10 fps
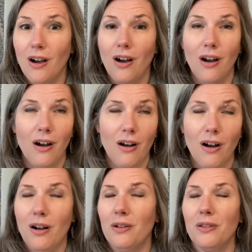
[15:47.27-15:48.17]

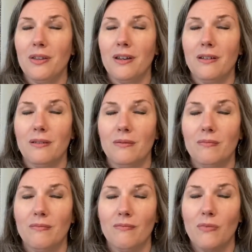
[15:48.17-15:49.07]
all the
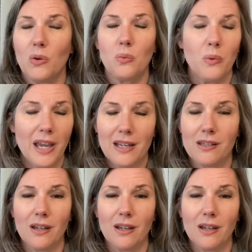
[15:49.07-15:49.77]
weight